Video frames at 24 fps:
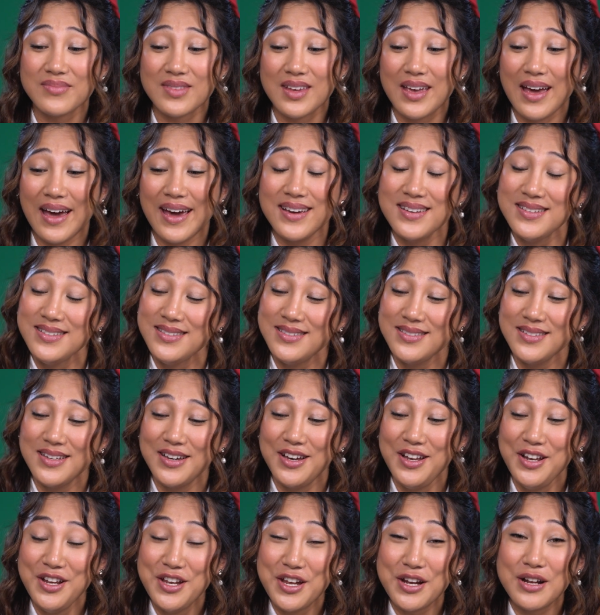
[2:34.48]
Guys,
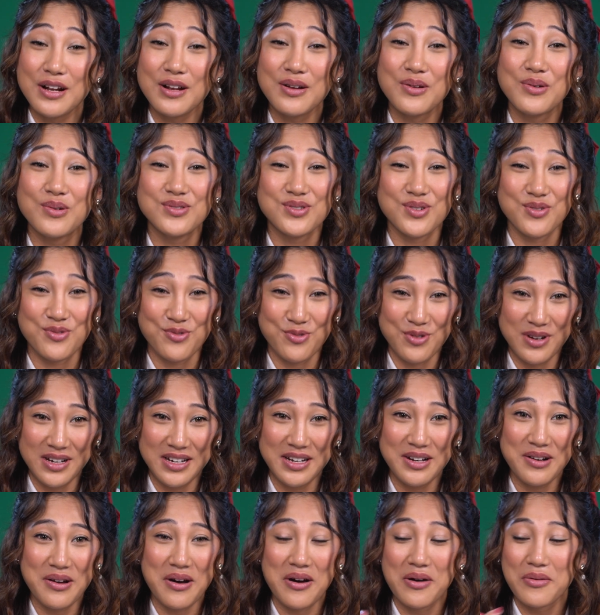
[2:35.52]
a little goes a
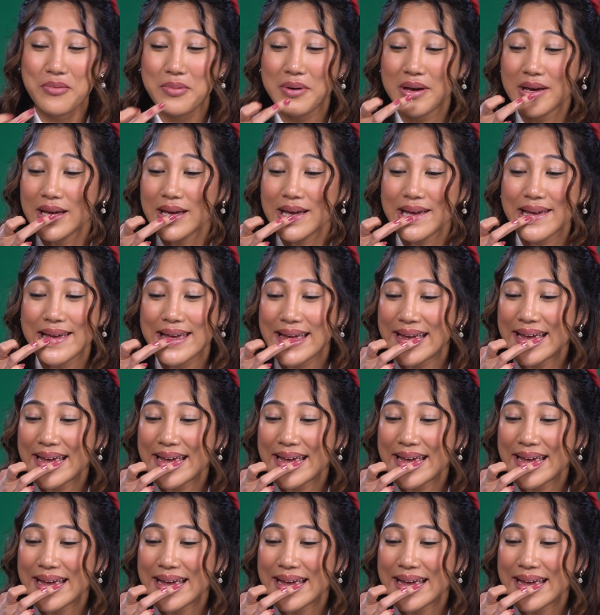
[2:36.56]
really long way.